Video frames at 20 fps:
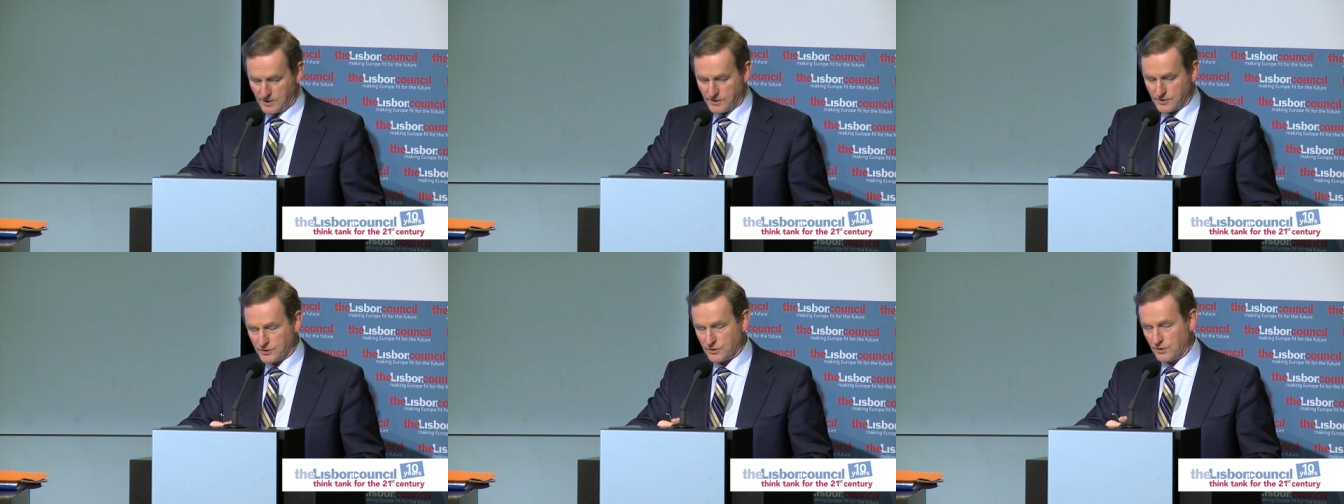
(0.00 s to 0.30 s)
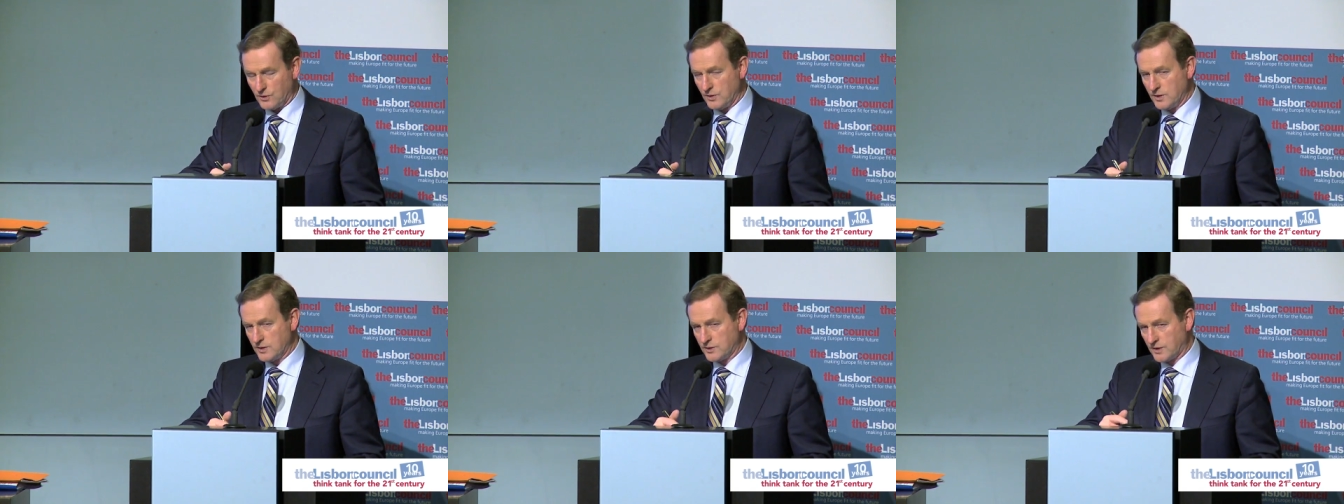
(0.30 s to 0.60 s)

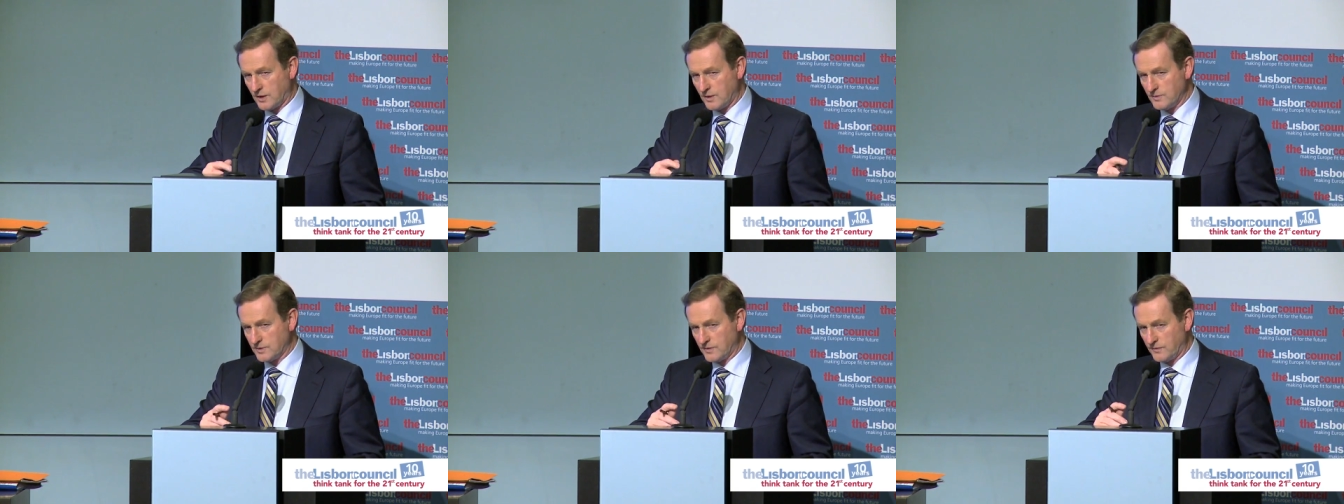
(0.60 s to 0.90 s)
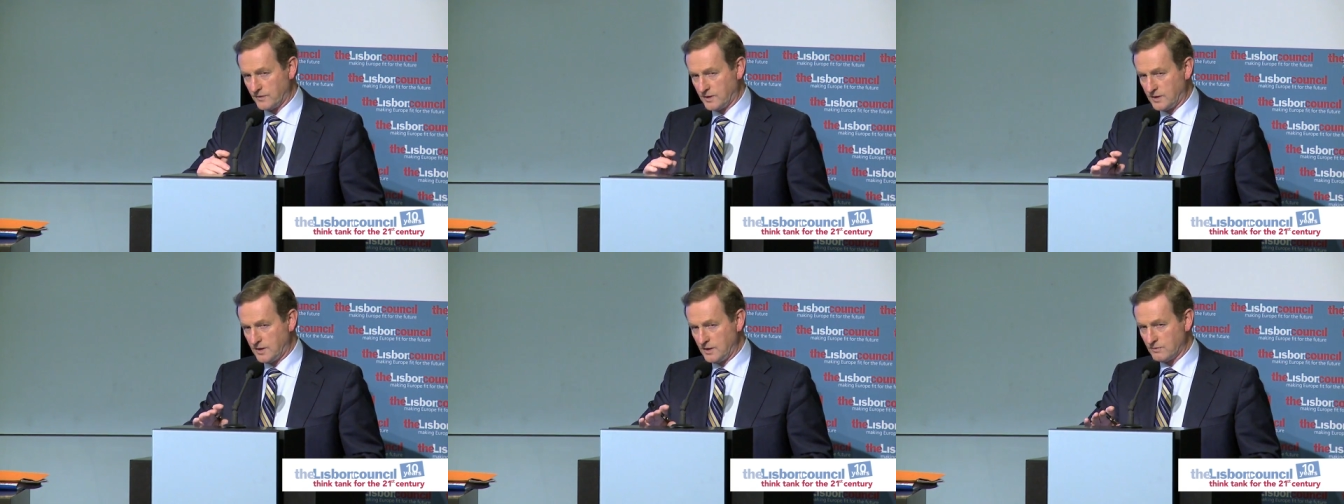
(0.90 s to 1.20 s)
So in terms
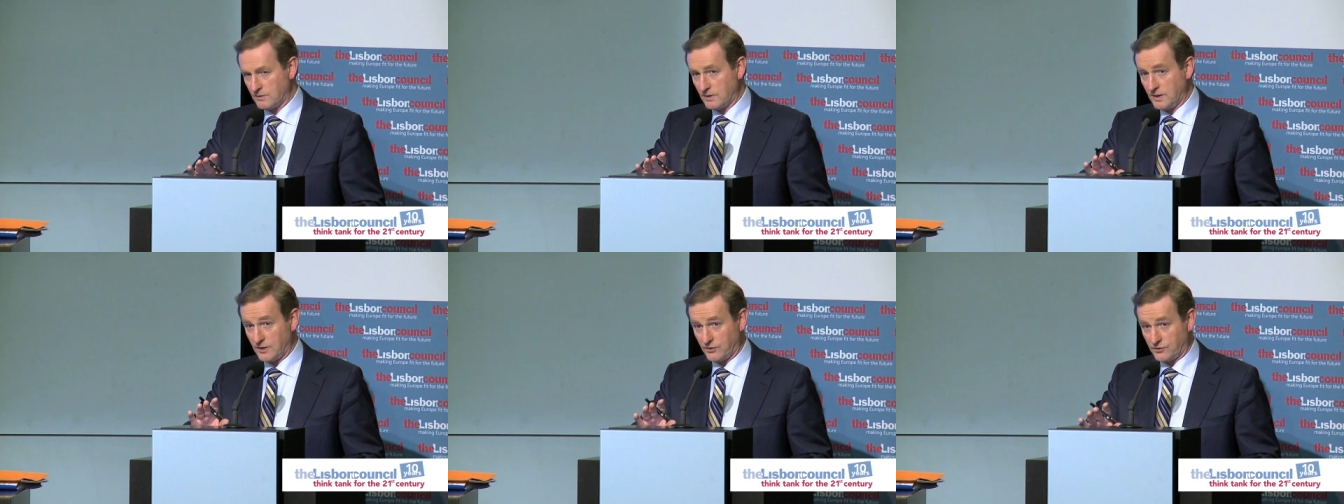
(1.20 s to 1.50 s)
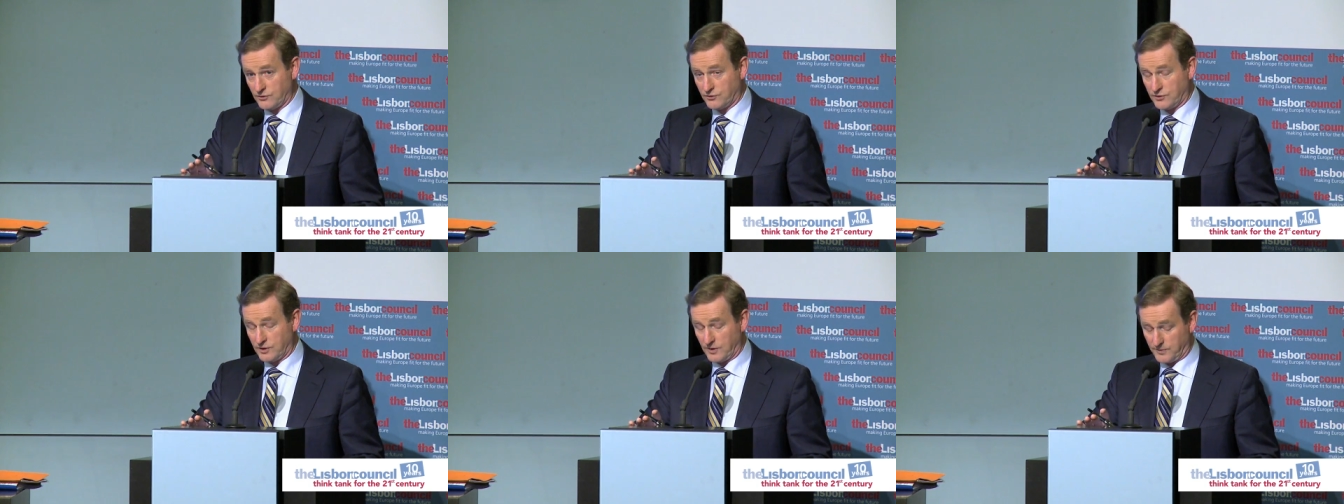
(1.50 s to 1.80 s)
of key
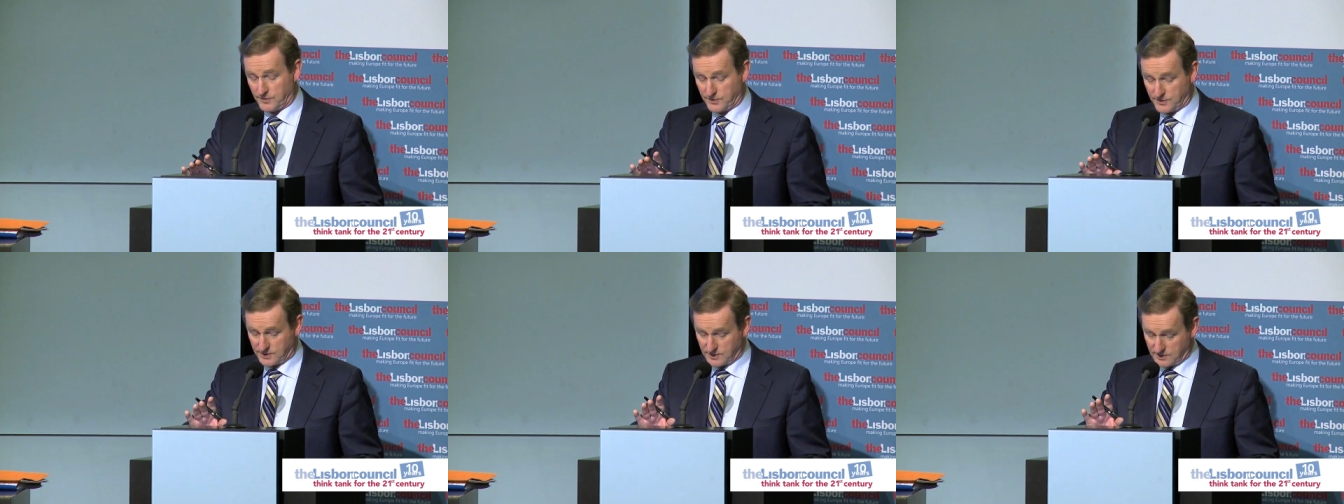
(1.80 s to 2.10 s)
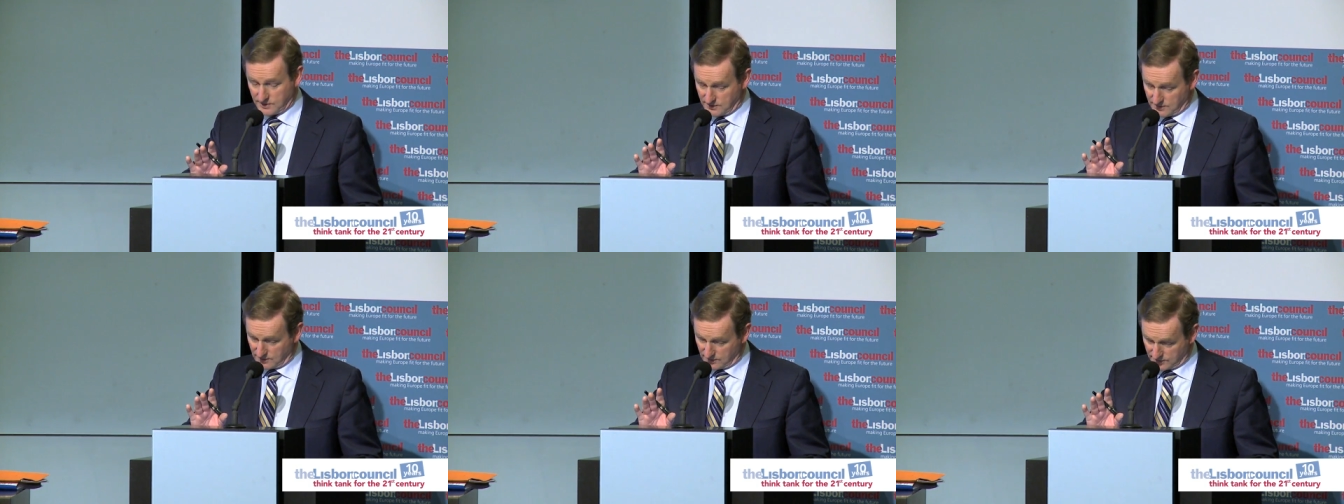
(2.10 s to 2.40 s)

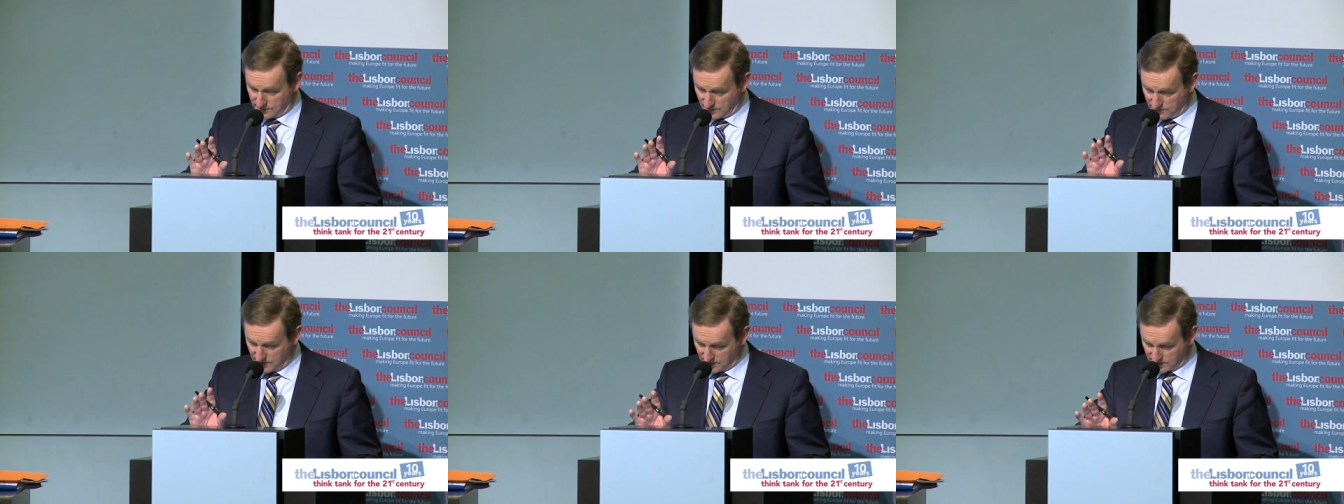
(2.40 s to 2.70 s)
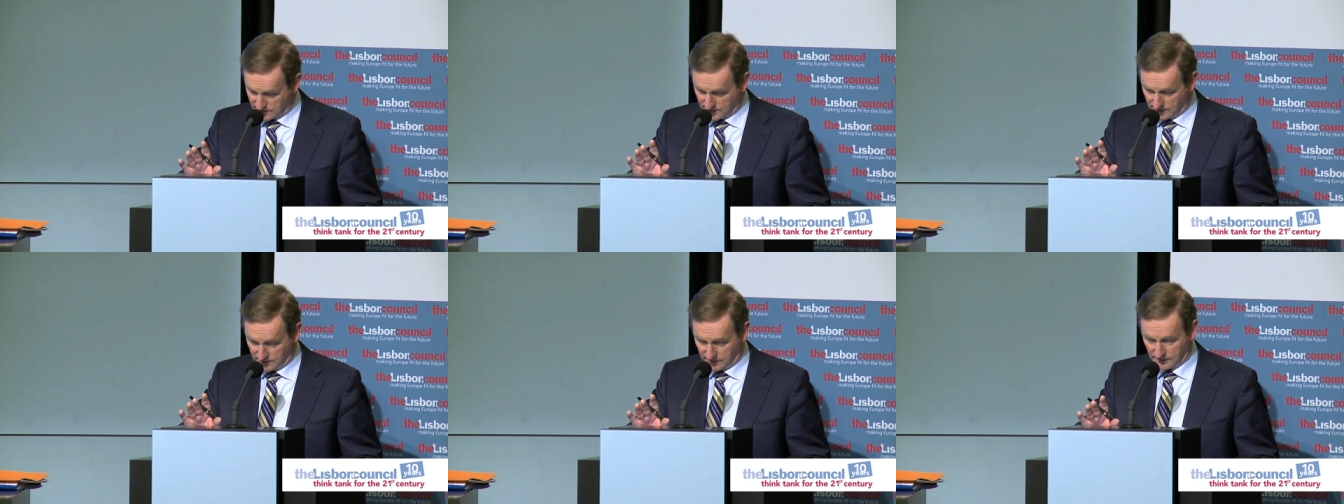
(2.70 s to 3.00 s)
relationships, there's a
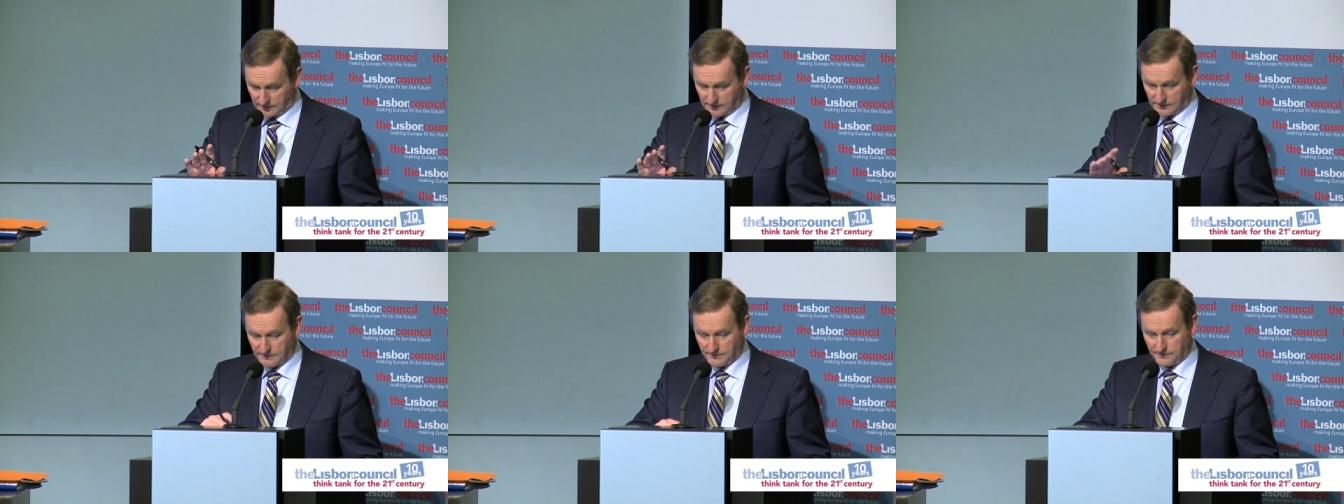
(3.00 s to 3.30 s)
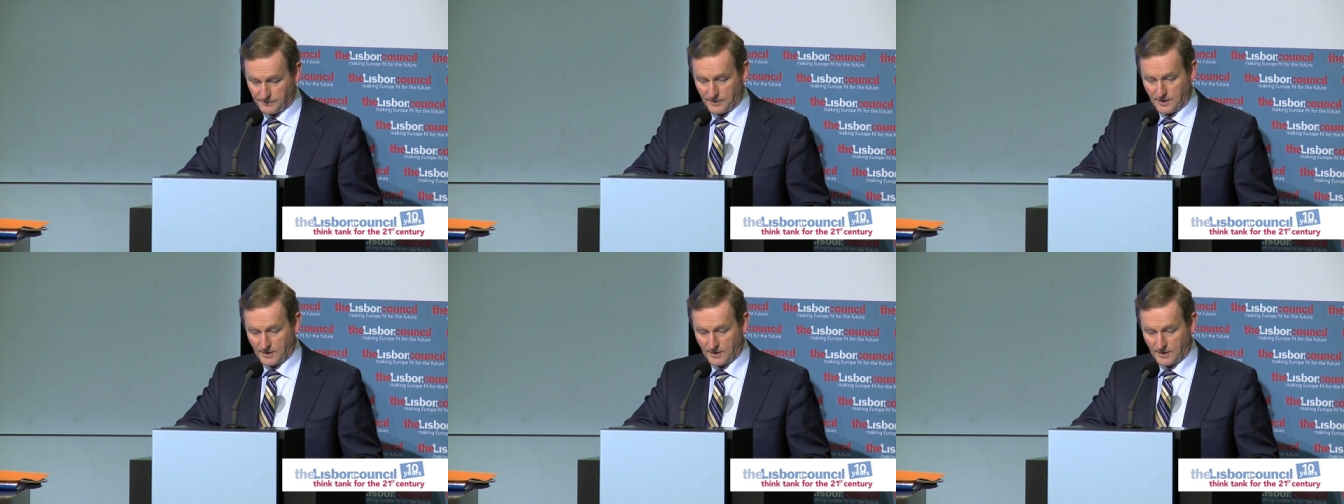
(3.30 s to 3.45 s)
mix here.